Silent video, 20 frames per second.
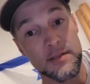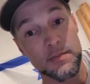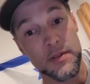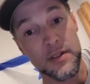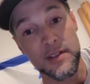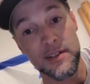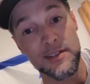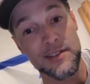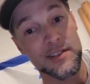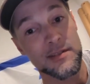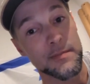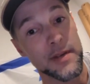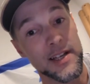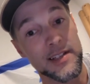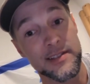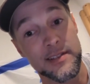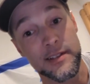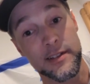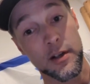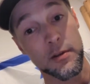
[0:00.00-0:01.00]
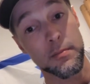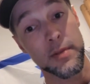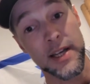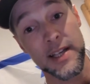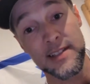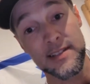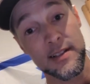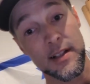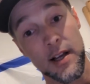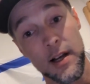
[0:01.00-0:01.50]
but this is basically on
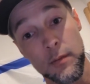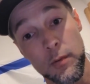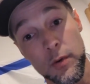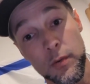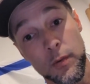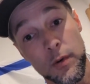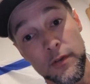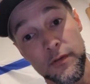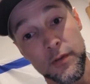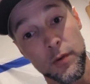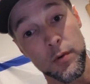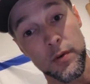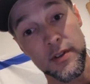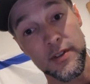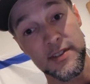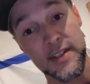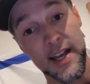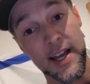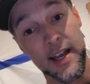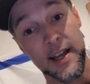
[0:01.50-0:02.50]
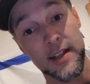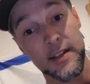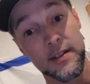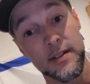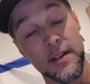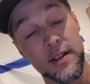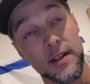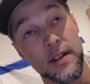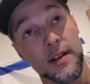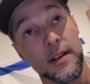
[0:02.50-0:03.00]
baseline with what Florida's
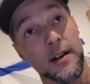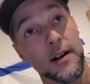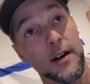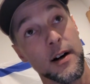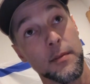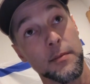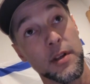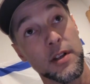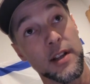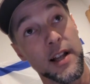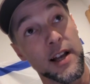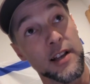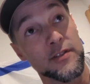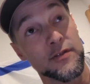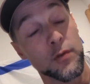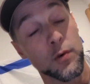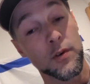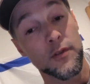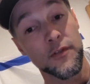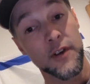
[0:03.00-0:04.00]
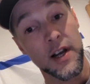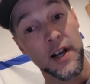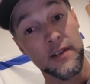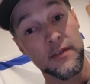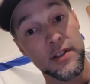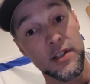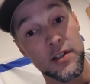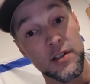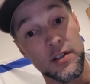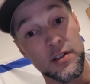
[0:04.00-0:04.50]
had the last 4 or 5
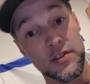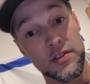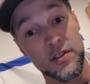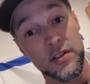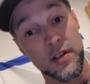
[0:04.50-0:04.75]
years.